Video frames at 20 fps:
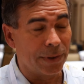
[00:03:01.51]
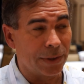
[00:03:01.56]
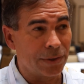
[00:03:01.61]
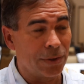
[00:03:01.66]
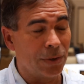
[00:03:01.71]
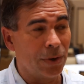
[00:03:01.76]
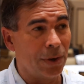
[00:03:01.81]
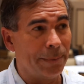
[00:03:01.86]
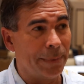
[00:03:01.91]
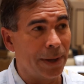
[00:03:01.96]

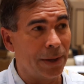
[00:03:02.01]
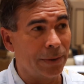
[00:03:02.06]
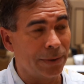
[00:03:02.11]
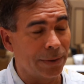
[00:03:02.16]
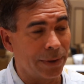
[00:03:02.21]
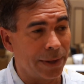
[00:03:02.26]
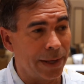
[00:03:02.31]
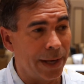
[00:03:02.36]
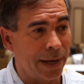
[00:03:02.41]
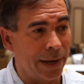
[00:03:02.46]
term
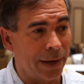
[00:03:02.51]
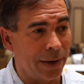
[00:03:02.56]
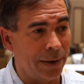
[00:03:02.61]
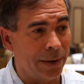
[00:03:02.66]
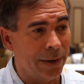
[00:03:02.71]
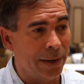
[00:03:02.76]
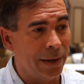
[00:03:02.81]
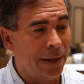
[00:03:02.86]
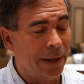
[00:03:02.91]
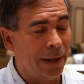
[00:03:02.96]
elder
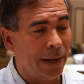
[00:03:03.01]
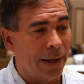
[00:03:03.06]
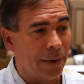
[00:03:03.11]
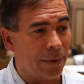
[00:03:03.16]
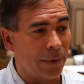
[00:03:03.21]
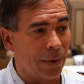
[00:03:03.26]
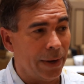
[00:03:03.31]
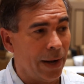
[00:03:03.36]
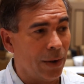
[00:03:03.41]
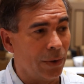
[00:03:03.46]
care
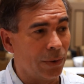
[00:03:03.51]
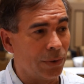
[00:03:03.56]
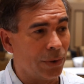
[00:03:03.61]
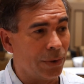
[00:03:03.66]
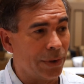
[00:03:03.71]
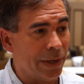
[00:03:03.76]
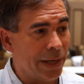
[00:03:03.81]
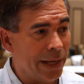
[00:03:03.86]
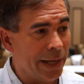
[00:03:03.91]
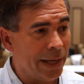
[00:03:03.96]
or
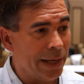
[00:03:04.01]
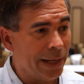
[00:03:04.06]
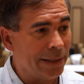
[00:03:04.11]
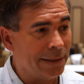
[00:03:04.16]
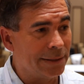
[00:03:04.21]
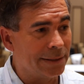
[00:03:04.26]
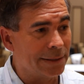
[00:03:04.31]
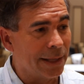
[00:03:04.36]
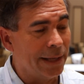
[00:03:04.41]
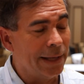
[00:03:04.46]
elder
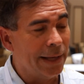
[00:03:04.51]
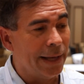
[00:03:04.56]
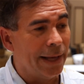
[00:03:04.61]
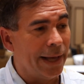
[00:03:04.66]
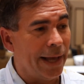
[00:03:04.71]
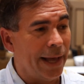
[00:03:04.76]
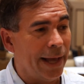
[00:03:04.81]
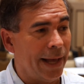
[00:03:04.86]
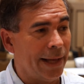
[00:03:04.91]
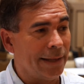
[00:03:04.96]
needs
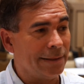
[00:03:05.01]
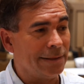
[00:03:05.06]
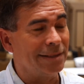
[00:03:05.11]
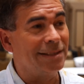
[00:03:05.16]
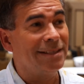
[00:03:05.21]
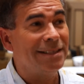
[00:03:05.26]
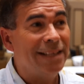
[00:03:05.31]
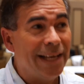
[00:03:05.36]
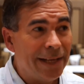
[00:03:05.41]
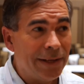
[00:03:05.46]
and
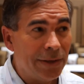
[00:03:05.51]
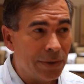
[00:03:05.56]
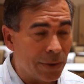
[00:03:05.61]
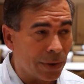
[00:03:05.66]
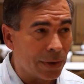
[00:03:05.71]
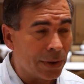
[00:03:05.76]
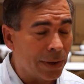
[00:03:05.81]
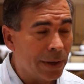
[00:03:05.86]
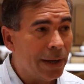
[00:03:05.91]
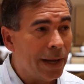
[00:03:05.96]

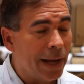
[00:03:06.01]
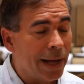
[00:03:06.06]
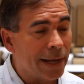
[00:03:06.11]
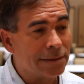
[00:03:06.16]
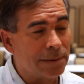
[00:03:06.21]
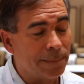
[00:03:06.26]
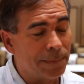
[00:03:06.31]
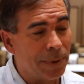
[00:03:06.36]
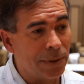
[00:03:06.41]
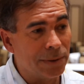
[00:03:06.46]
senior,
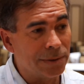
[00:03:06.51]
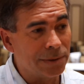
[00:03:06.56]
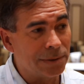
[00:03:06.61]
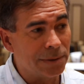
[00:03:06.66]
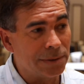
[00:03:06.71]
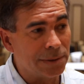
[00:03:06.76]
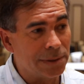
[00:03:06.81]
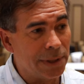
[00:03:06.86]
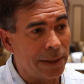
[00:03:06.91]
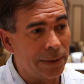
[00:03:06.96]
as opposed
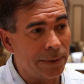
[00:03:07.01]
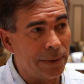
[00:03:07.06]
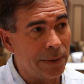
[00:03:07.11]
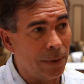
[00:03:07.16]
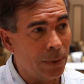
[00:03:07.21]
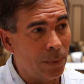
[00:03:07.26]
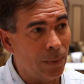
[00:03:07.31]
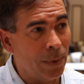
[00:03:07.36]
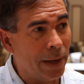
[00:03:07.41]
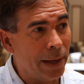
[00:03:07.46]
to saying, you
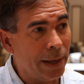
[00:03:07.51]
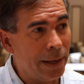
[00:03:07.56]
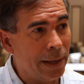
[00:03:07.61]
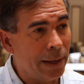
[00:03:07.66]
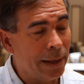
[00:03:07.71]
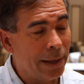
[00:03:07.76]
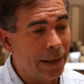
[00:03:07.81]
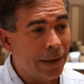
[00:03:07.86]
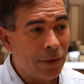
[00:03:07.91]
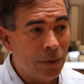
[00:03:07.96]
know what?
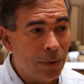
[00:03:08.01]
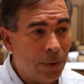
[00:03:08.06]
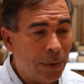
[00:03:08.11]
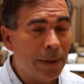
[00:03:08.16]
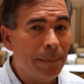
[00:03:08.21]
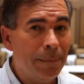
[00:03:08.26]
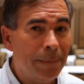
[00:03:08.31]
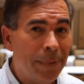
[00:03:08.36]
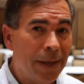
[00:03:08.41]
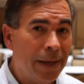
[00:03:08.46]
You
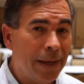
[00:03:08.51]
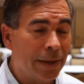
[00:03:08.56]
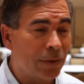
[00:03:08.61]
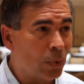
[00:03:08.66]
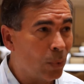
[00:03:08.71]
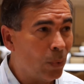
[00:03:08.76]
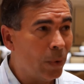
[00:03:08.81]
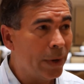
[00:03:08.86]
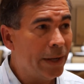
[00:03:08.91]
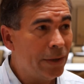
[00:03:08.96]
can be a
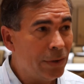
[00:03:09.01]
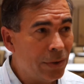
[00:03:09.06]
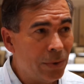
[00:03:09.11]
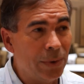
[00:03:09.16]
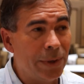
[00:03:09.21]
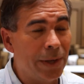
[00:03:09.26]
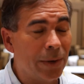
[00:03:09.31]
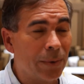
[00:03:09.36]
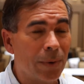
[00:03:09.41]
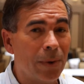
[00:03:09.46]

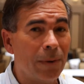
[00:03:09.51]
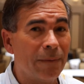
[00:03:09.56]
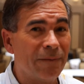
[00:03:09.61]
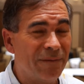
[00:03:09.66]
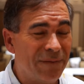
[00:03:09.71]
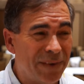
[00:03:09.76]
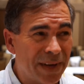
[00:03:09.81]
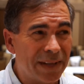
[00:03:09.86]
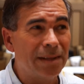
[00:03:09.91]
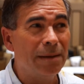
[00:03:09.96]
22-year-old
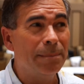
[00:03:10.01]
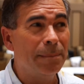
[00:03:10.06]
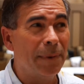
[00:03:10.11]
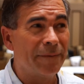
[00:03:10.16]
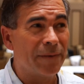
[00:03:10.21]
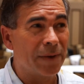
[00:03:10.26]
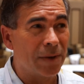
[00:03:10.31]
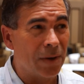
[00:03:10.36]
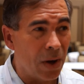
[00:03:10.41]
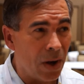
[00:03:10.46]
victim
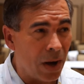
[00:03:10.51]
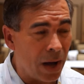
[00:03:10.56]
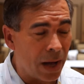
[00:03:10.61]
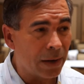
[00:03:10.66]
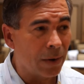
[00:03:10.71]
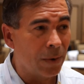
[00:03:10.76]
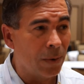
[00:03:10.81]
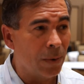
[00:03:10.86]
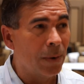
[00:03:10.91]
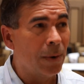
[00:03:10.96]
of an
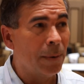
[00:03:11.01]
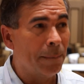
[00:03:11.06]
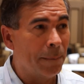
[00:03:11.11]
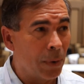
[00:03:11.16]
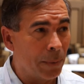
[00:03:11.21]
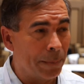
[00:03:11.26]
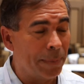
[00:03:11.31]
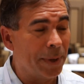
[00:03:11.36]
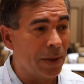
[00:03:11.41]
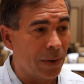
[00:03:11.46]

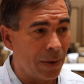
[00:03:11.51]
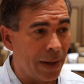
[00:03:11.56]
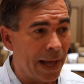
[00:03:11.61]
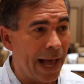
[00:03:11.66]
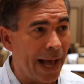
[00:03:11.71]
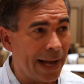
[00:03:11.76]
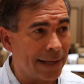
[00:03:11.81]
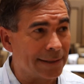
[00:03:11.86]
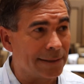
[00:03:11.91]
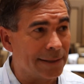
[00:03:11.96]
automobile
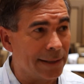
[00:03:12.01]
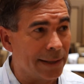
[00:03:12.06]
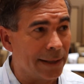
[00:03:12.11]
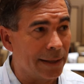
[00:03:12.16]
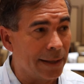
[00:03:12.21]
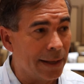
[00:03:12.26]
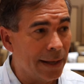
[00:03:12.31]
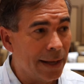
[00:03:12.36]
accident,